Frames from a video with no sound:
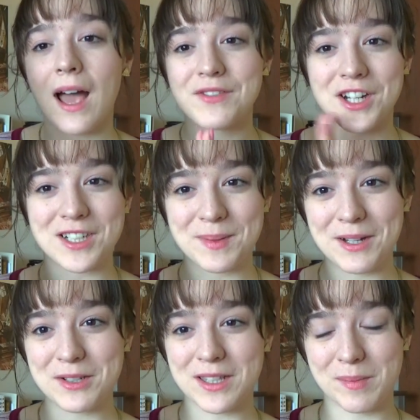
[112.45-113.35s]
I've talked
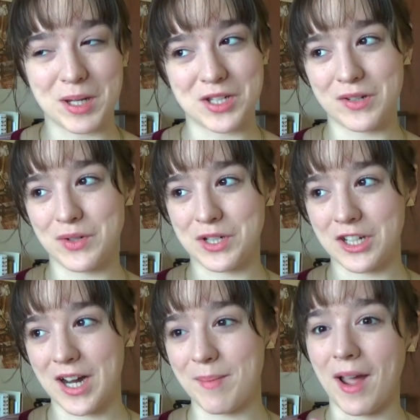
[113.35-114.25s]
about The Picture of
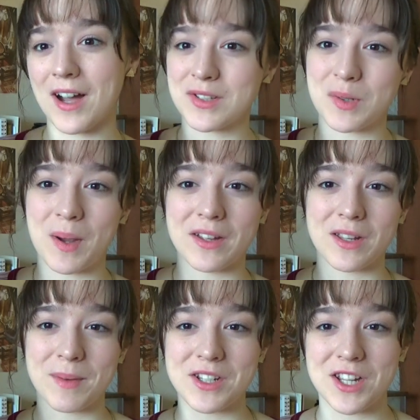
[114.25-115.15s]
Dorian Gray by Oscar
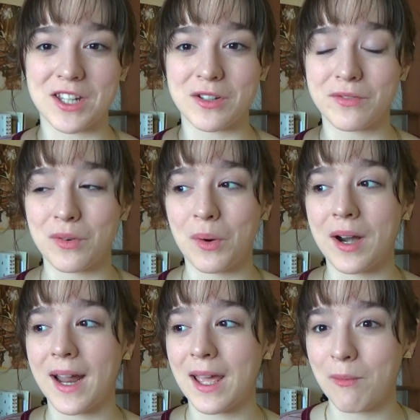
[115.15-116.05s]
Wilde on my channel
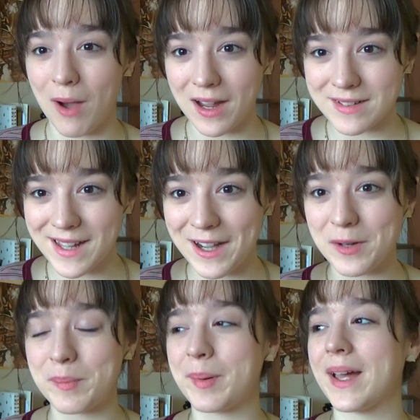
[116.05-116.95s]
for a while
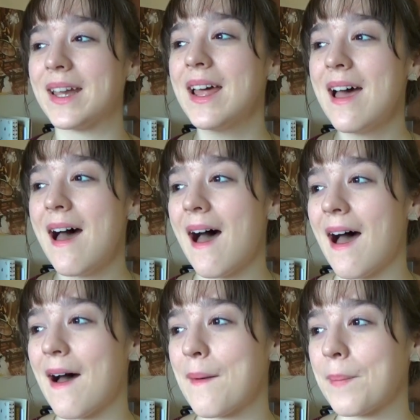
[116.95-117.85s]
now, but
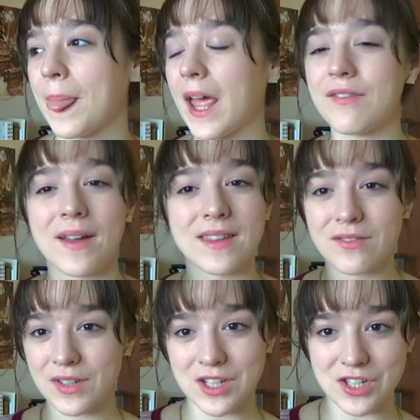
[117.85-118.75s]
I
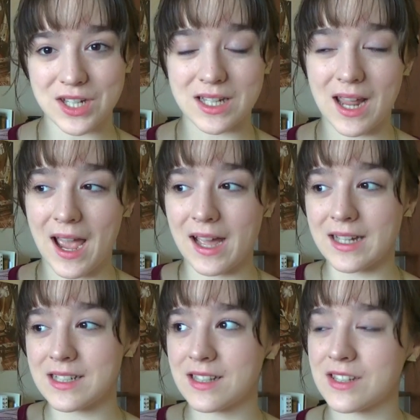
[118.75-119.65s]
finally finished it
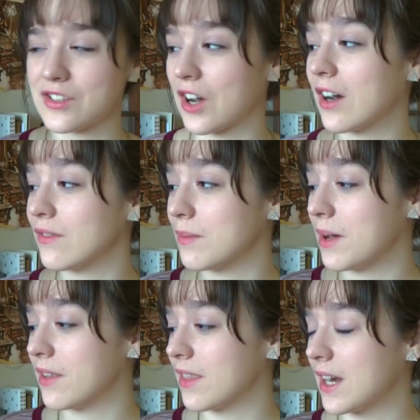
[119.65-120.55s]
at the start of the
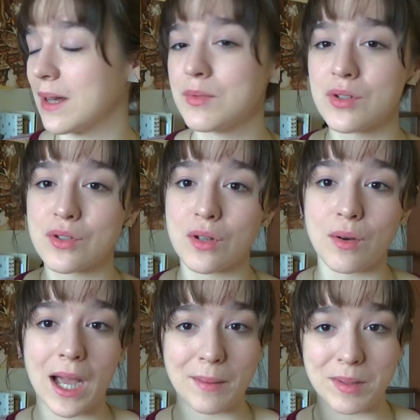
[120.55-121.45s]
month, and I'm just
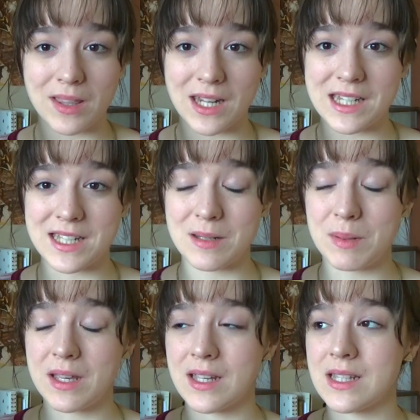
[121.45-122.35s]
so happy that I did,
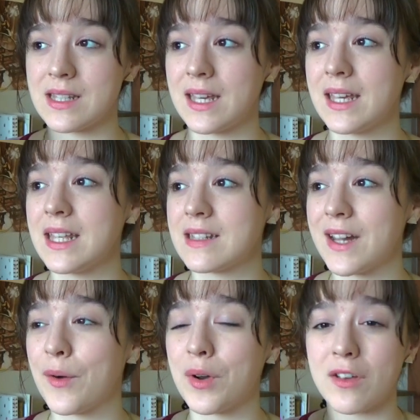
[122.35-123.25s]
because it is
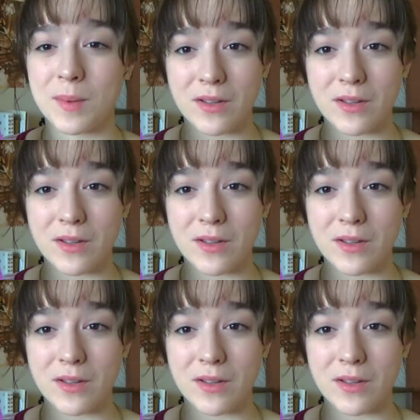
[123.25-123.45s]
now one of